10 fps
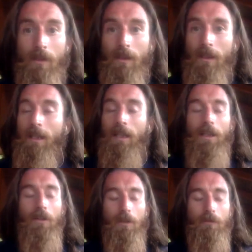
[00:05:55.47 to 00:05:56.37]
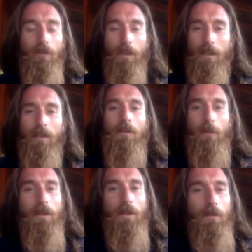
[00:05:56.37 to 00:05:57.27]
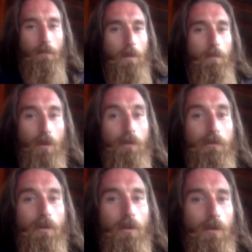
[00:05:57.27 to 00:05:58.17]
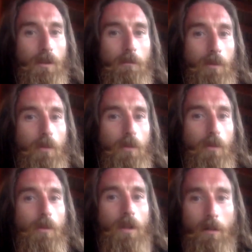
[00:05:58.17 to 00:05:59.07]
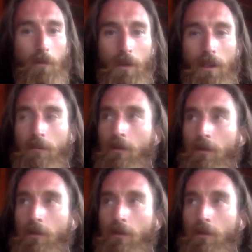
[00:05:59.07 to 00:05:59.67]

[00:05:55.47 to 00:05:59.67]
They're really quite beautiful, simple, and harmonious movements.